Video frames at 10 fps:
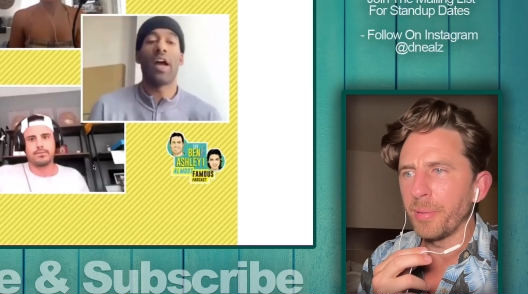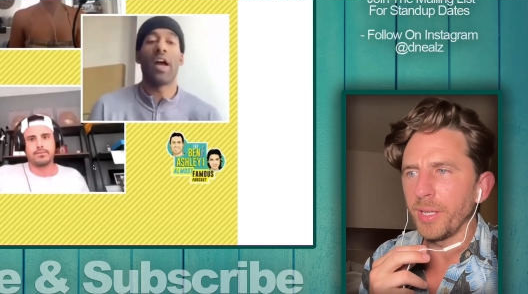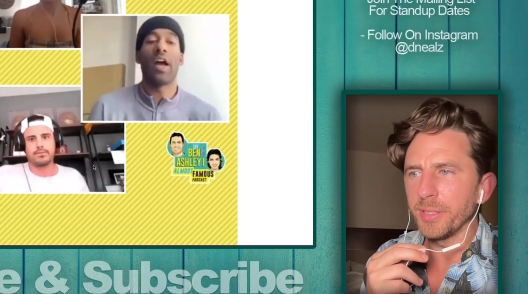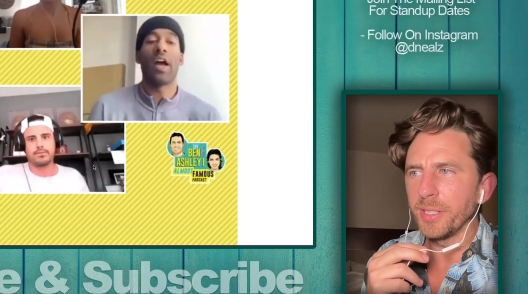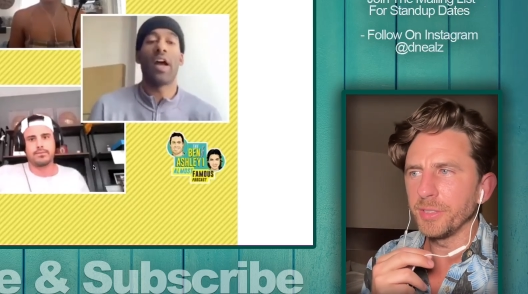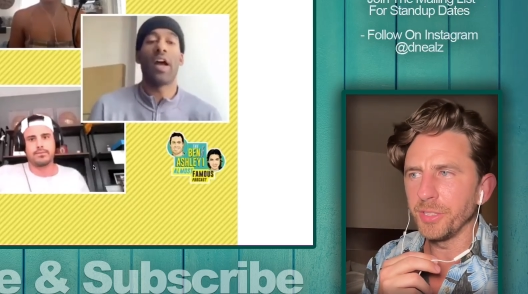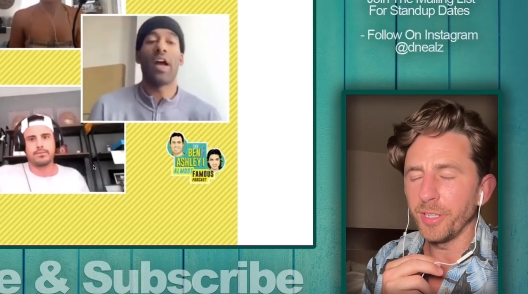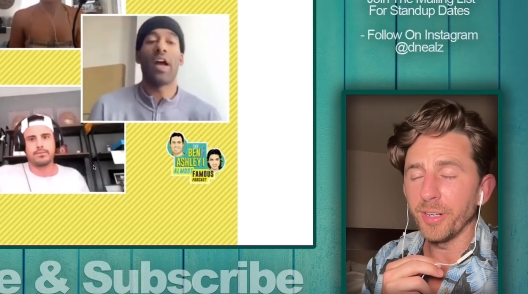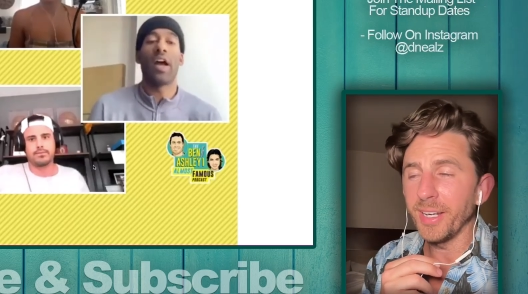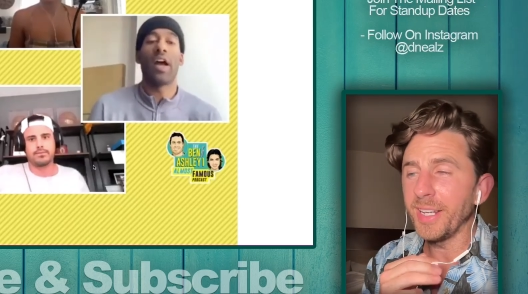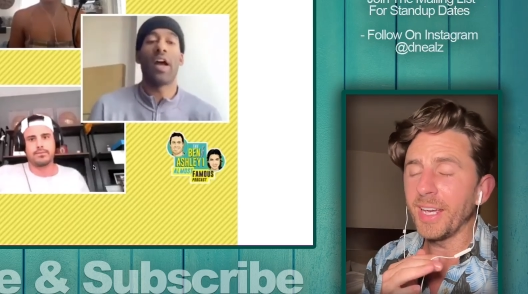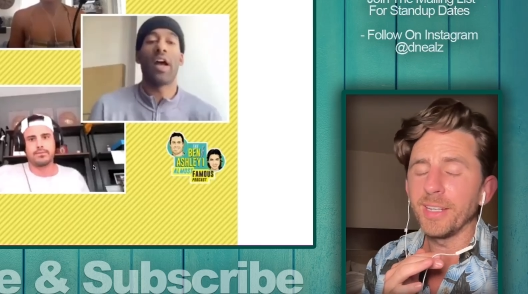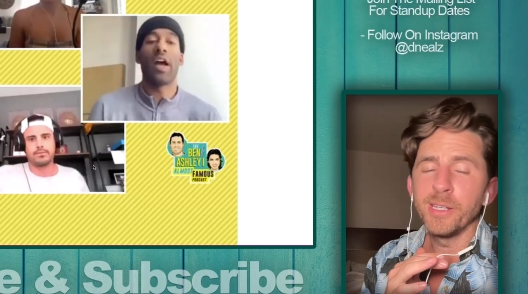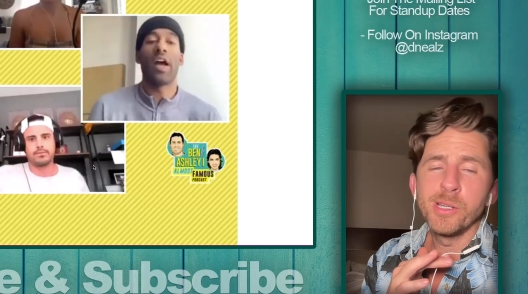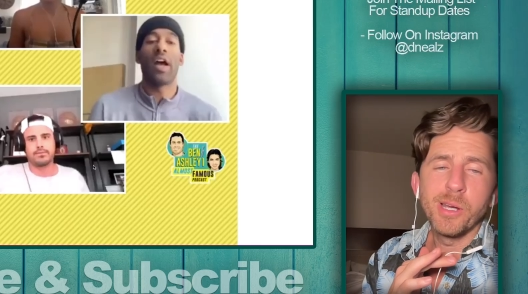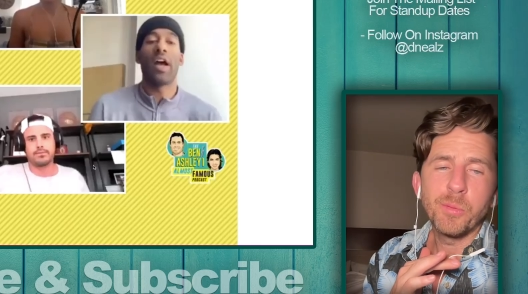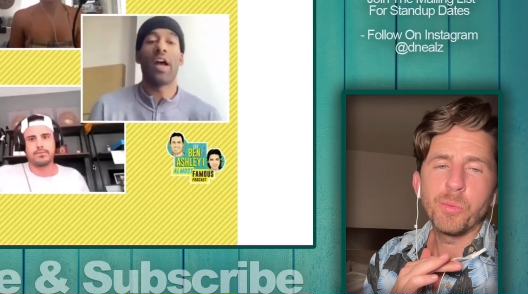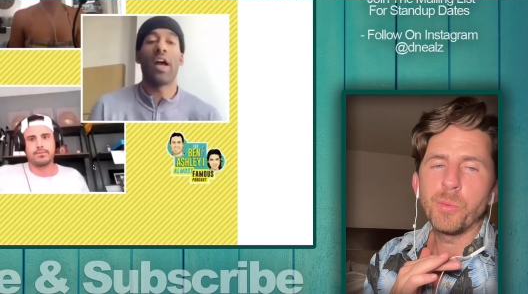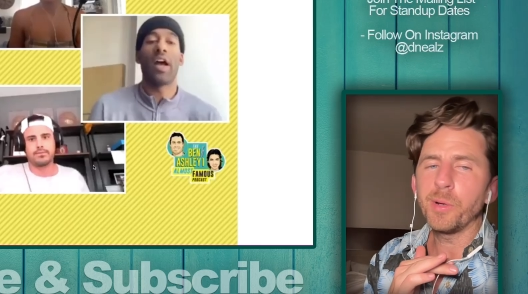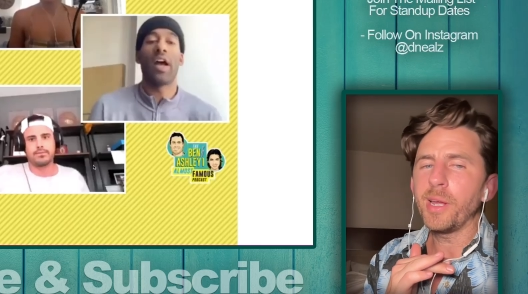Speaker 1: paying attention here. And again,
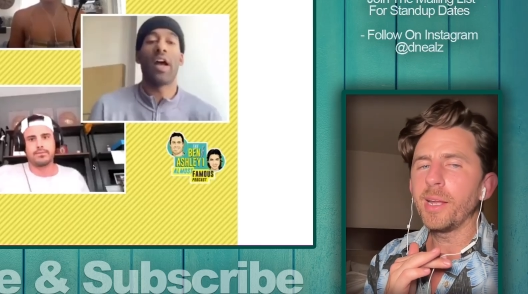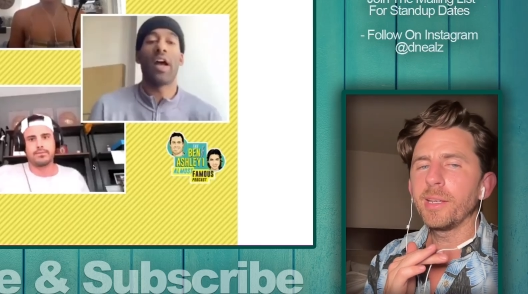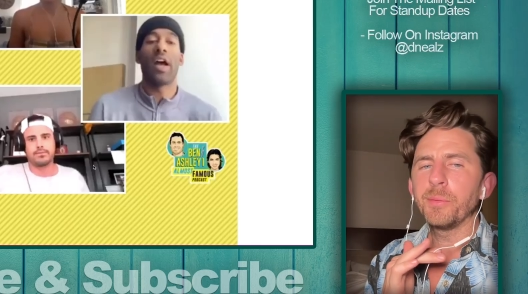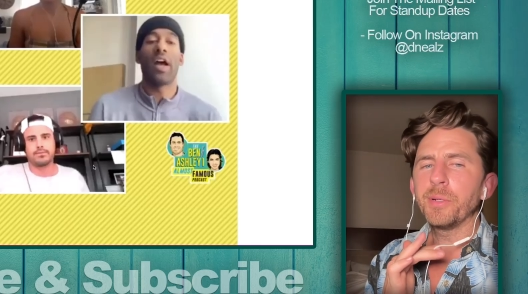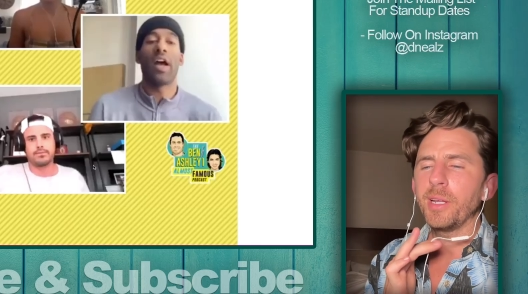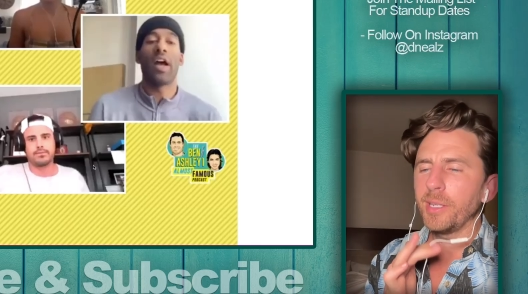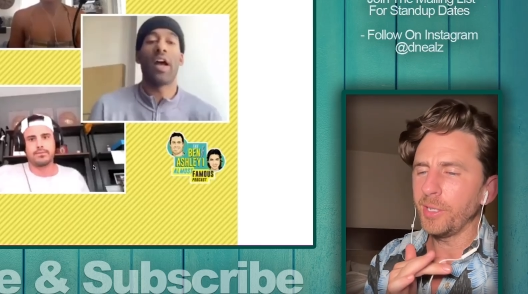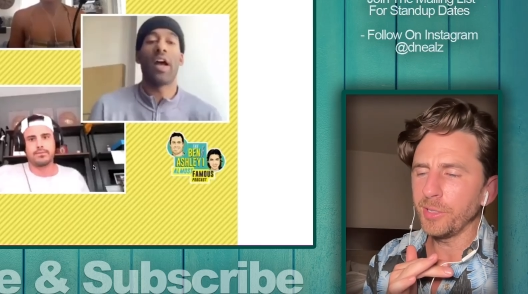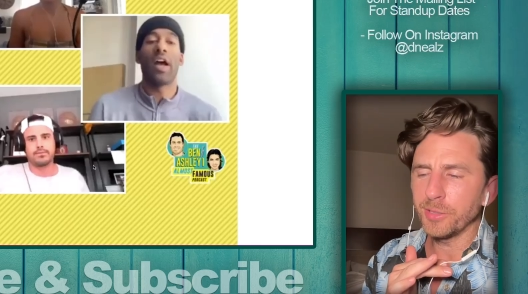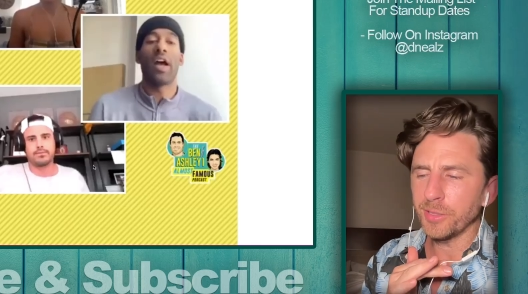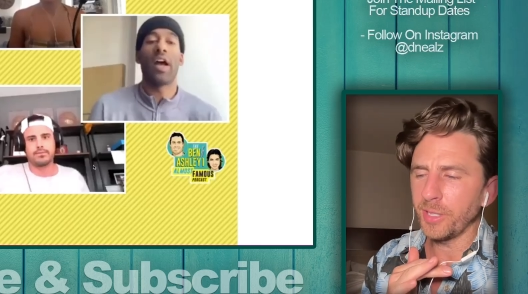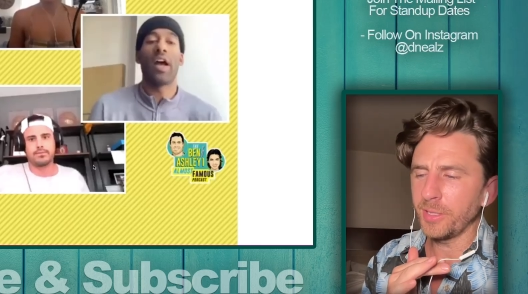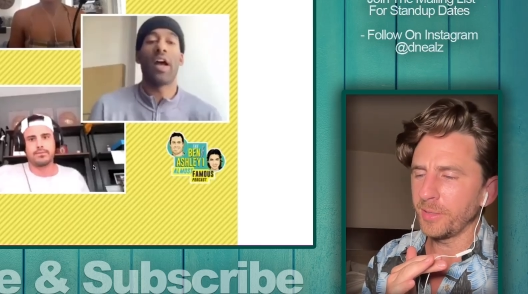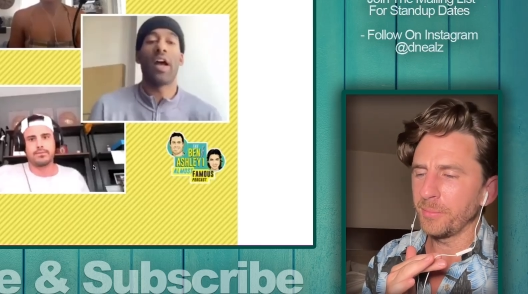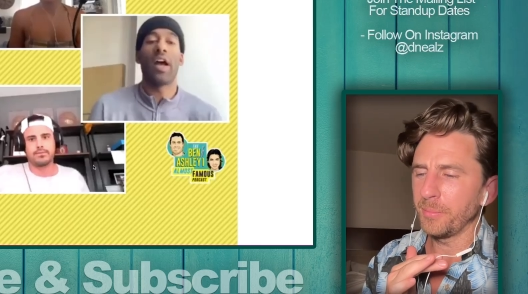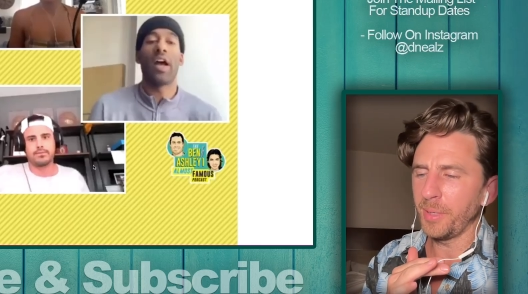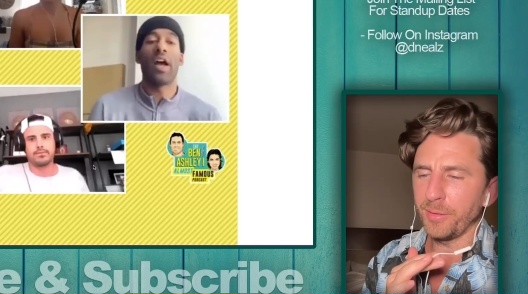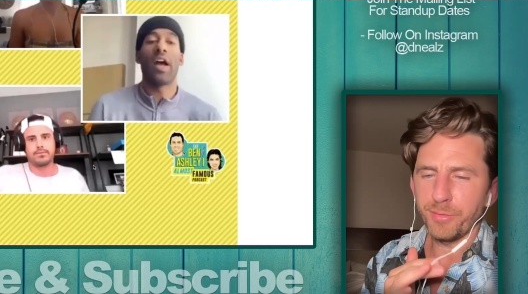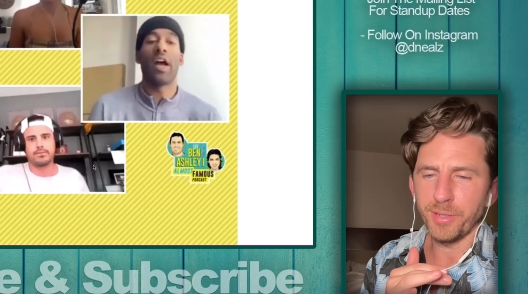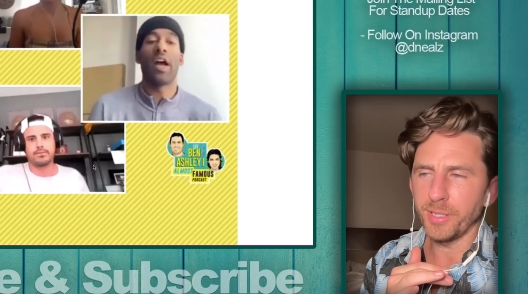we're not we're not here trying to
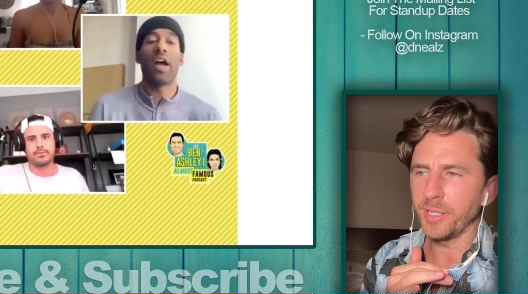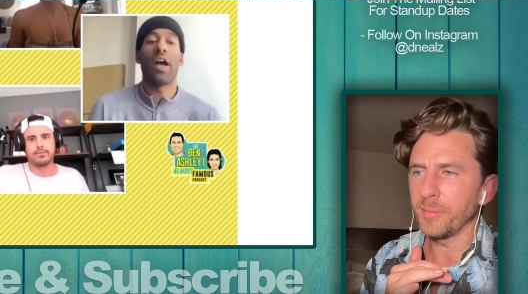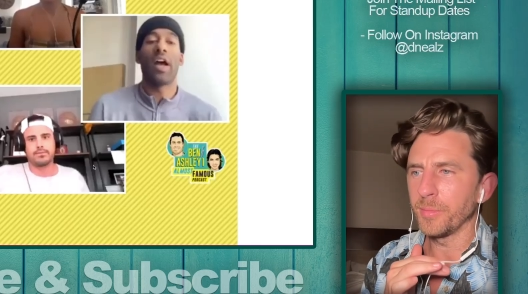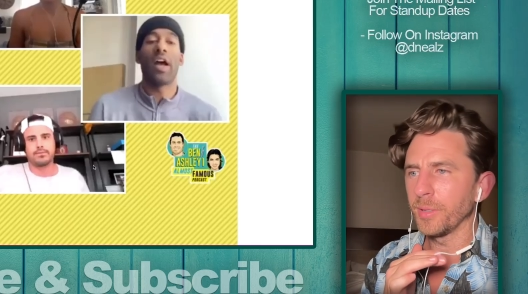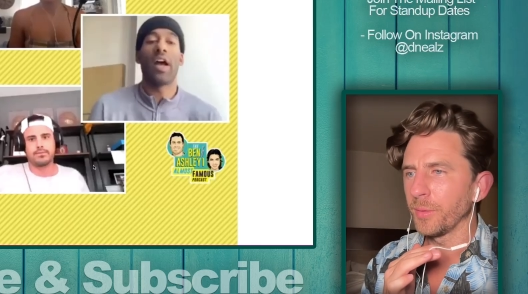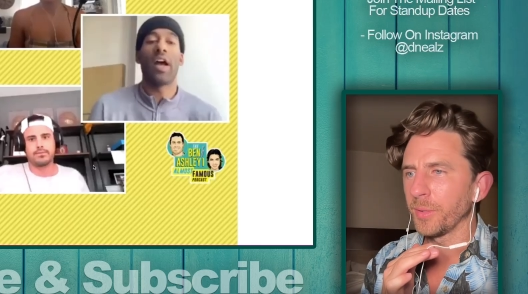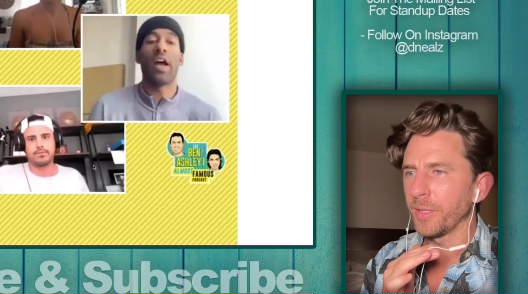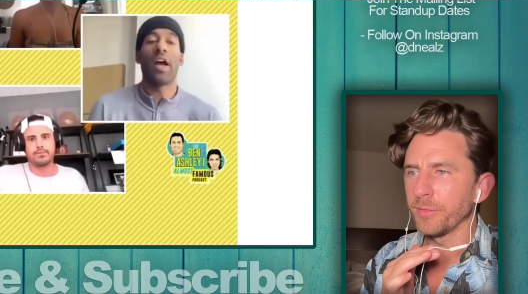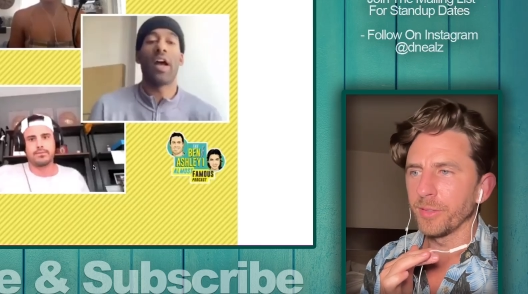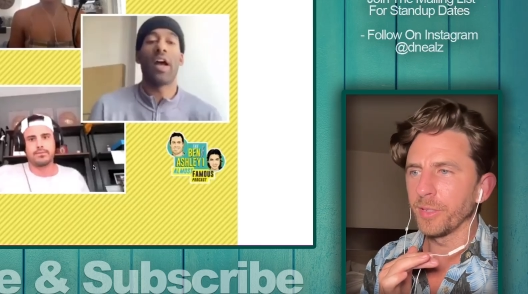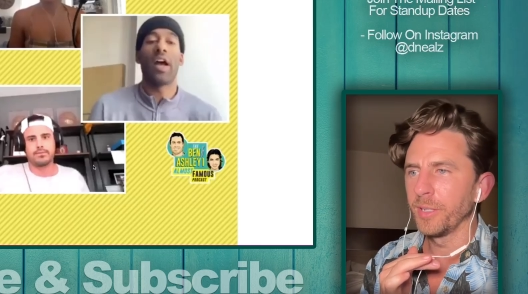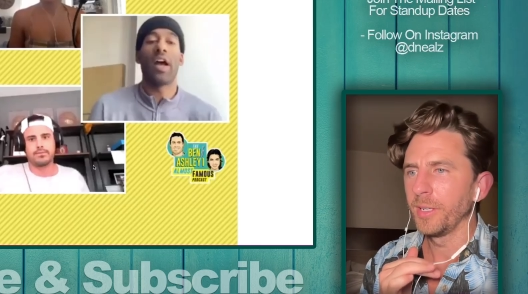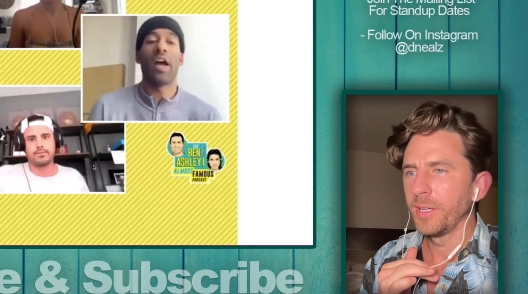make fun of him or whatever.